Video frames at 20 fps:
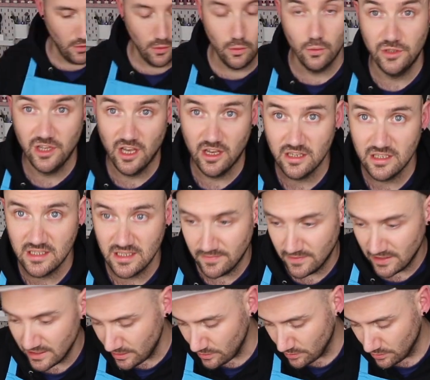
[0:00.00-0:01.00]

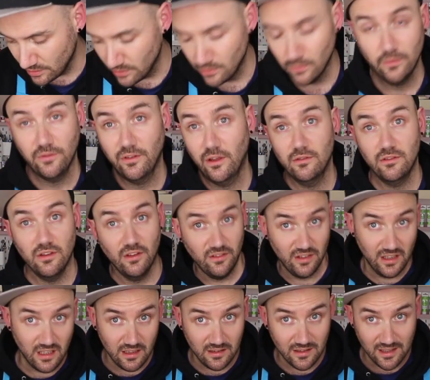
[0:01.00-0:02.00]
Alternatively, you could also
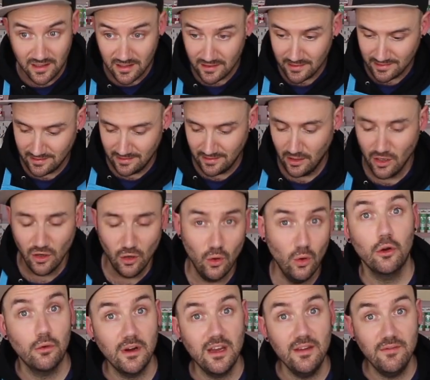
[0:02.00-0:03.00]
just eat it,
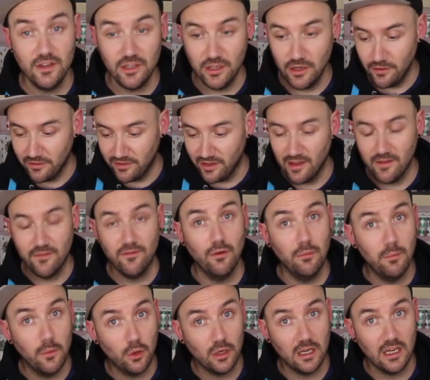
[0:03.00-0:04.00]
or even use it for
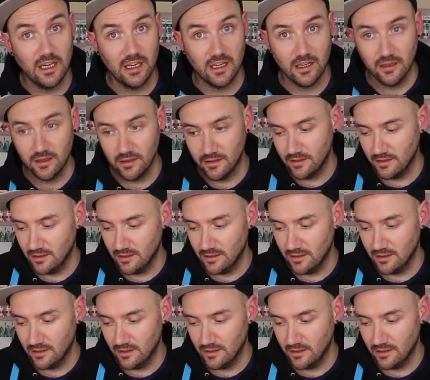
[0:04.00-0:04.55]
modelling.